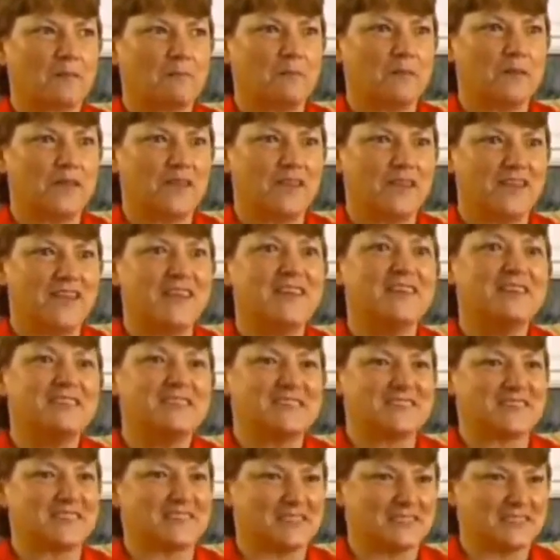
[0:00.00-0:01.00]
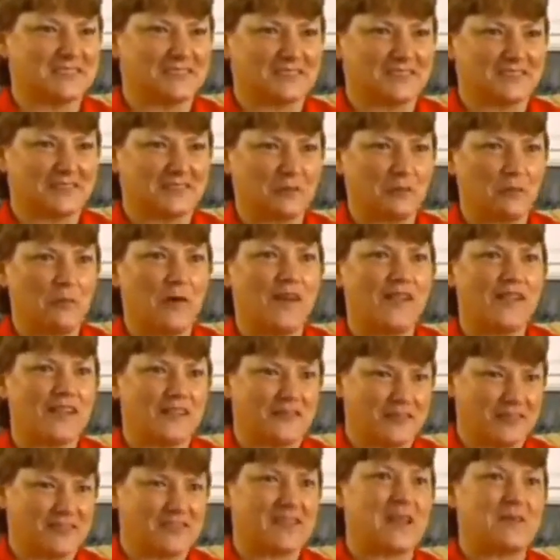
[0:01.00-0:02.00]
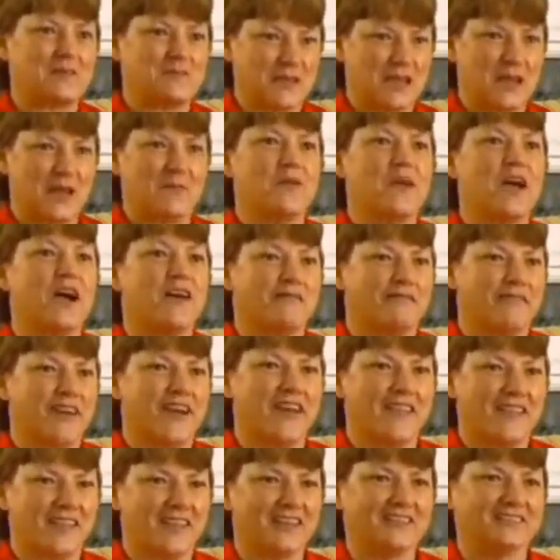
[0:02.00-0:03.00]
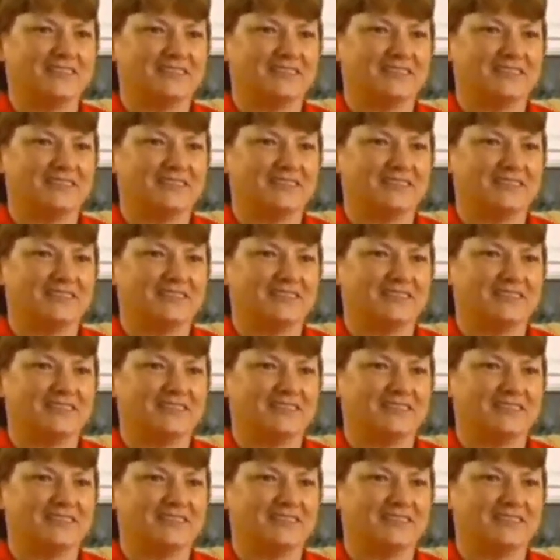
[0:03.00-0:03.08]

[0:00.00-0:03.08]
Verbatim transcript: be innocent while at the same time not filing.